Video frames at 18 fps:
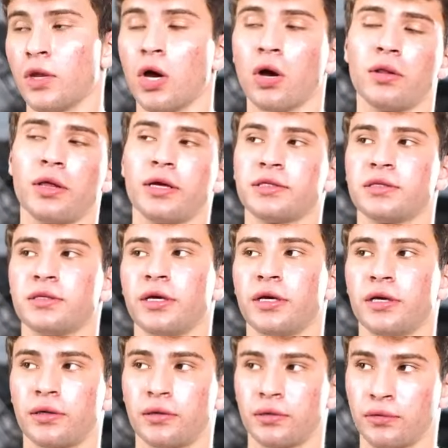No, that's
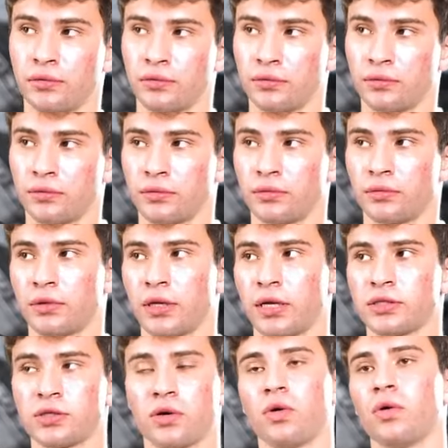Nick. Oh,
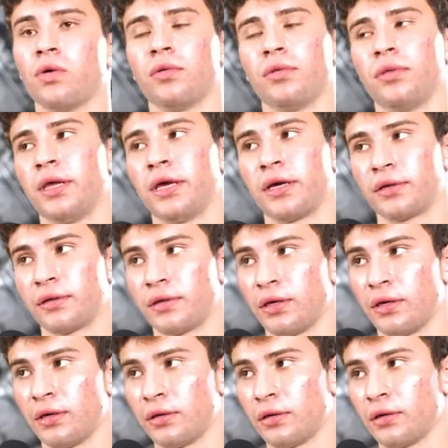okay. That's damn. I'm Nick
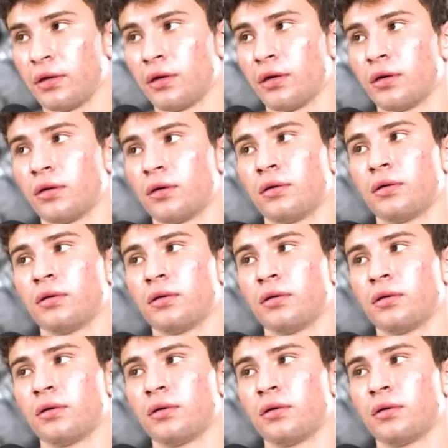getting thing. Yeah,